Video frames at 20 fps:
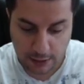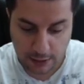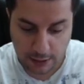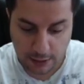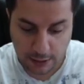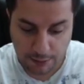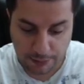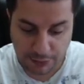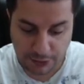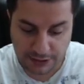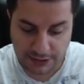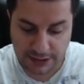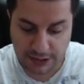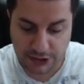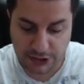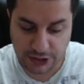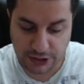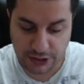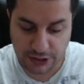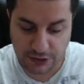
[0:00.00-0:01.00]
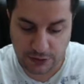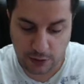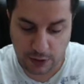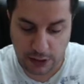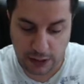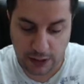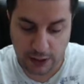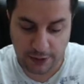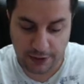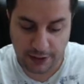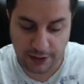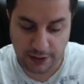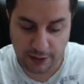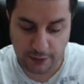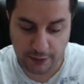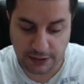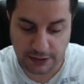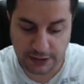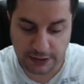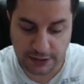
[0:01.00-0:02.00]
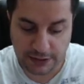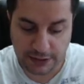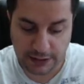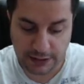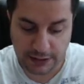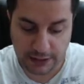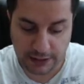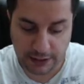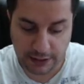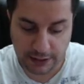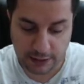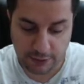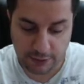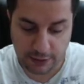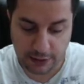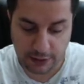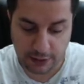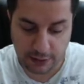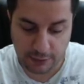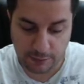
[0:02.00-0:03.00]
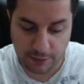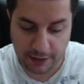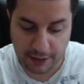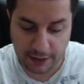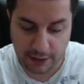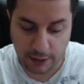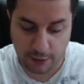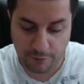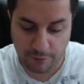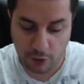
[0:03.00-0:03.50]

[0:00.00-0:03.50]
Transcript: Precision as well, that increases the critical rating of